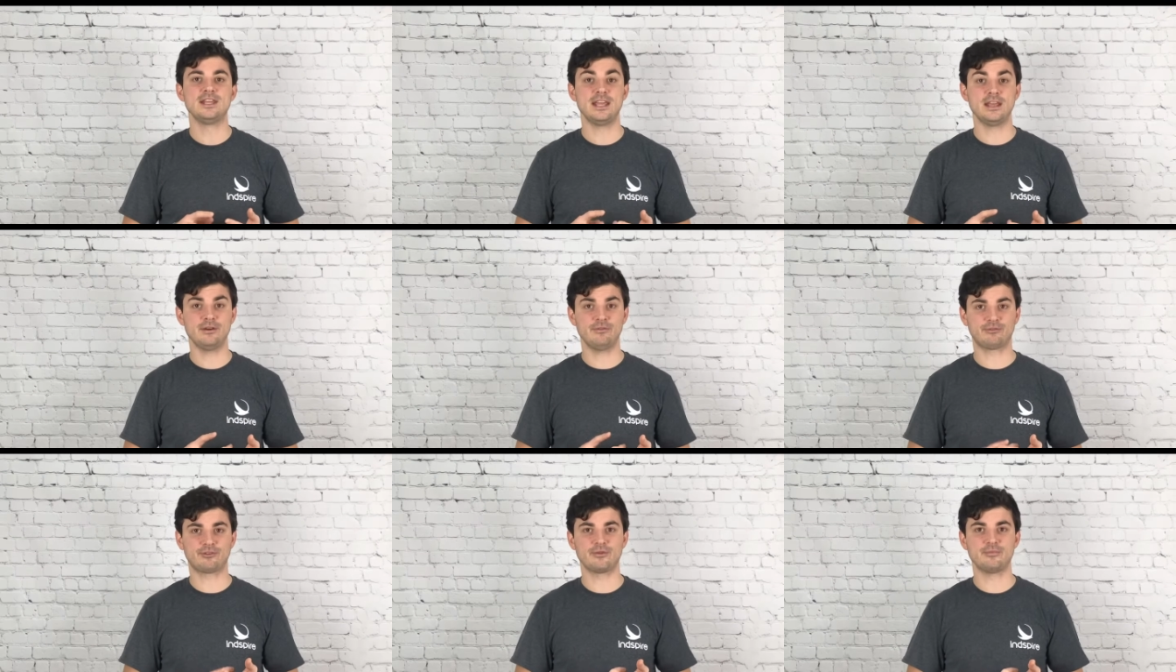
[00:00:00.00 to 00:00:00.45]

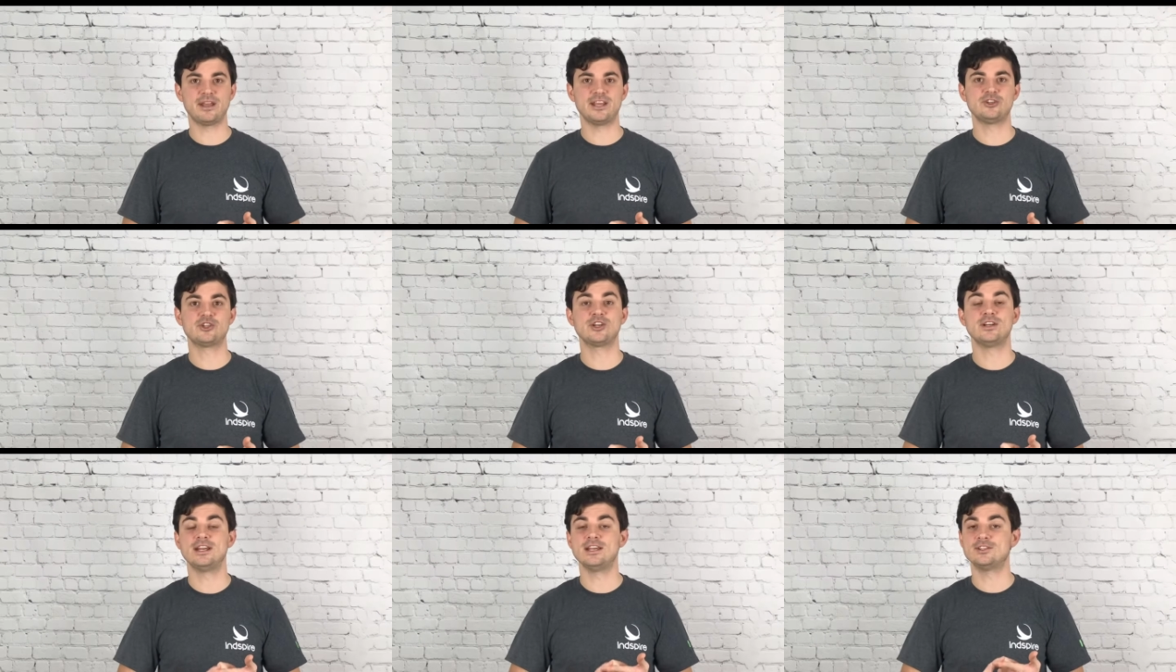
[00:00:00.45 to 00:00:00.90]
the
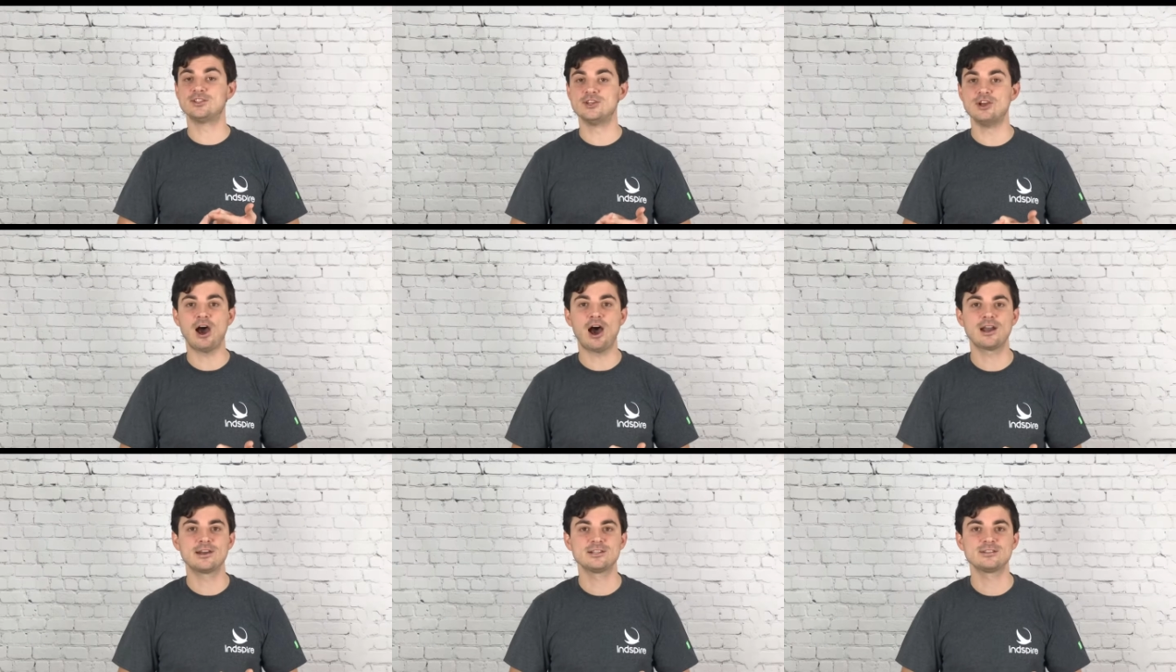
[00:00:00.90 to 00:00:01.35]
information is
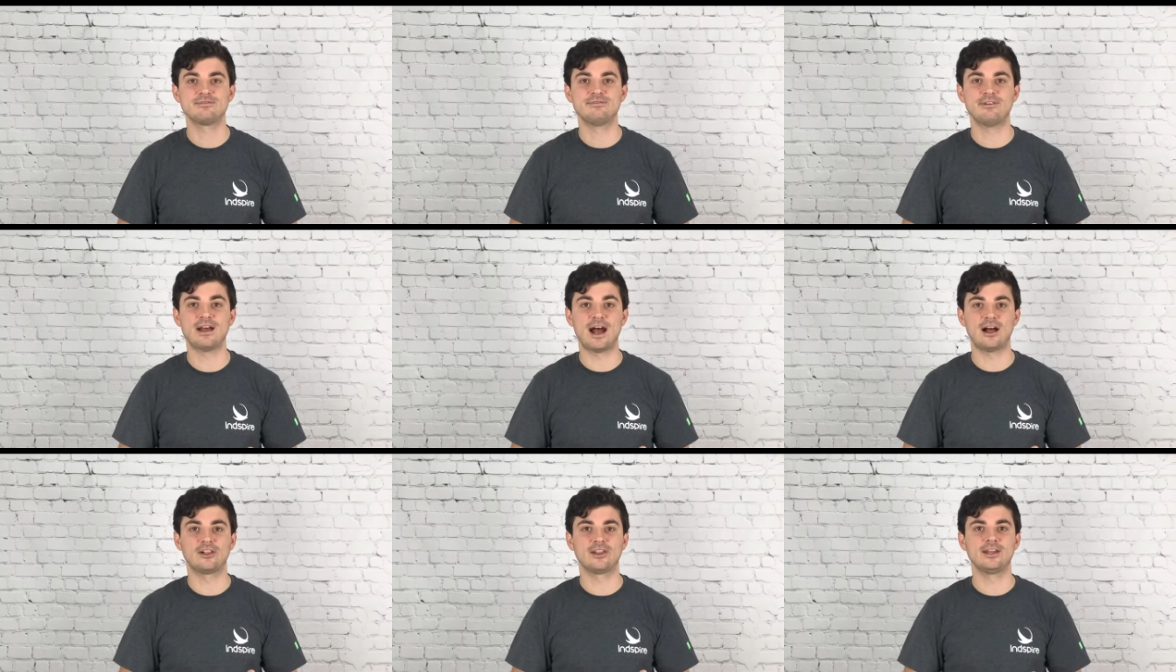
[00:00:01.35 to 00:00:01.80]
not as
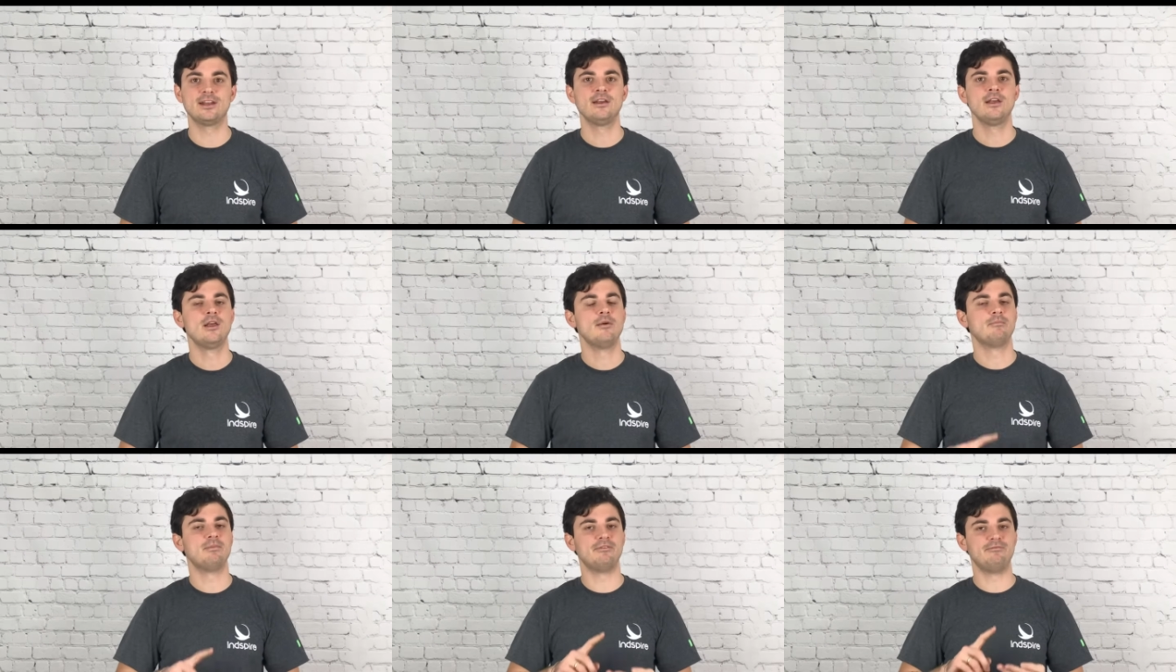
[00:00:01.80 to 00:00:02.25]
valid,
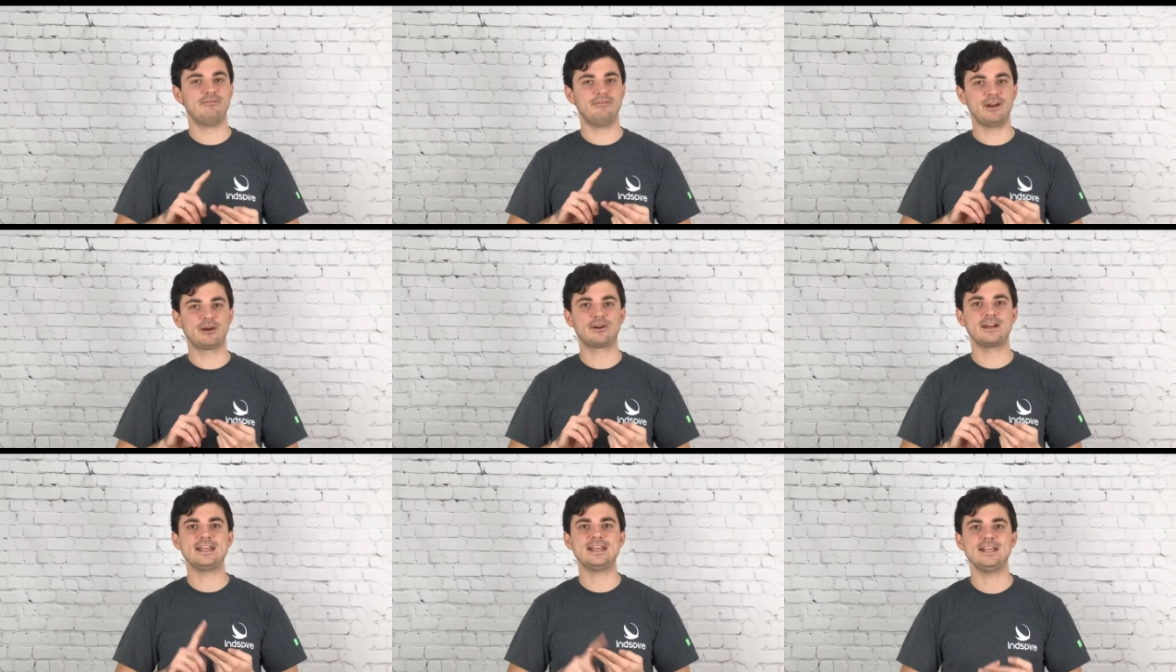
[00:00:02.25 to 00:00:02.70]
but
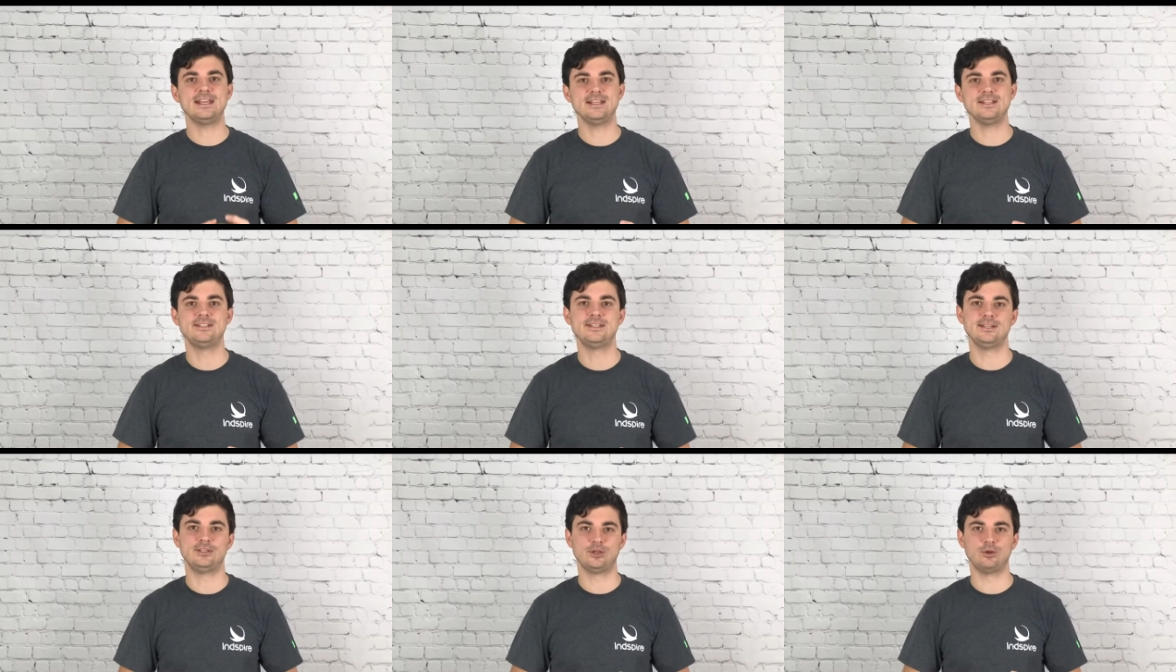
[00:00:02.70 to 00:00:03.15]
very
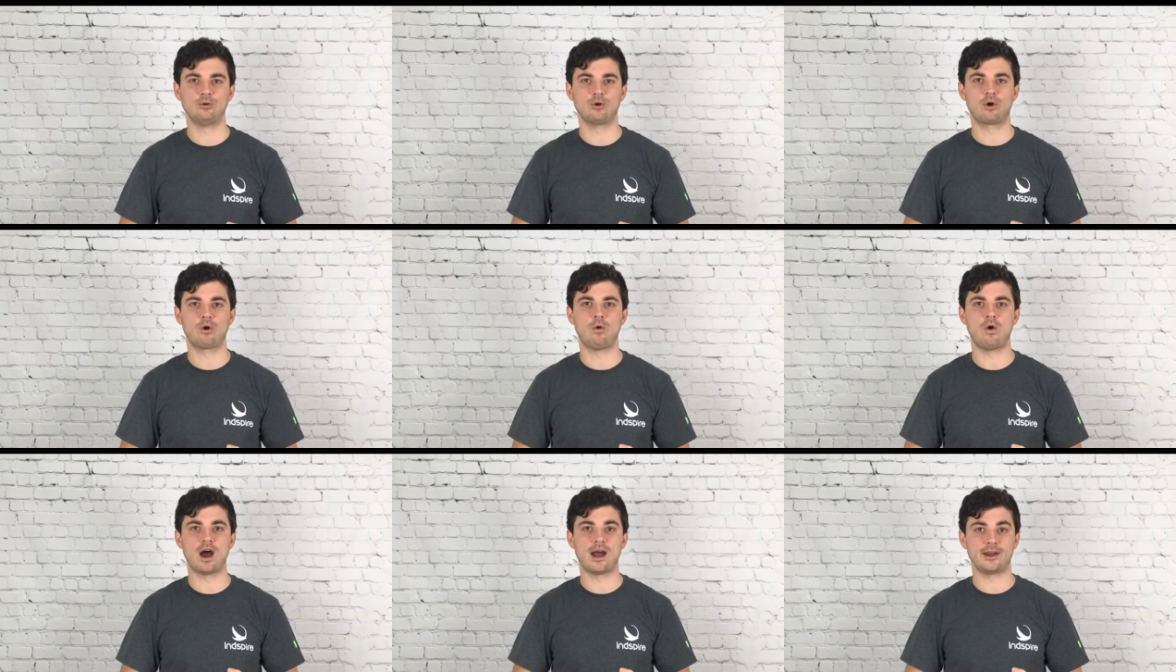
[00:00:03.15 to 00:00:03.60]
easy to
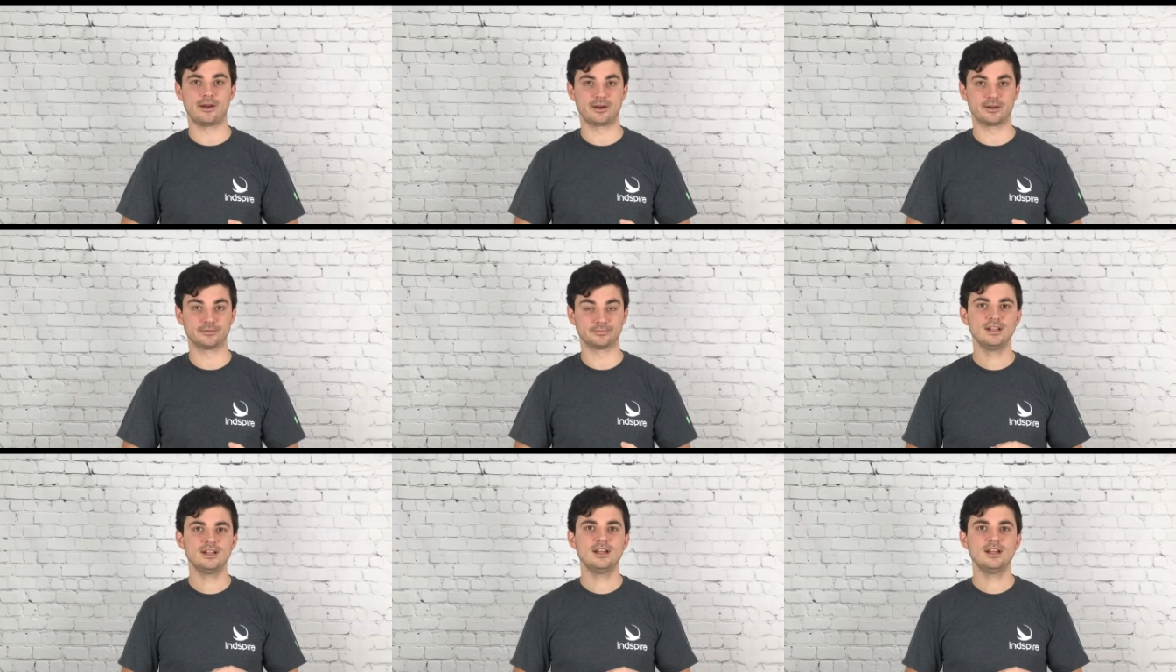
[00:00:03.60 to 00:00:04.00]
acquire.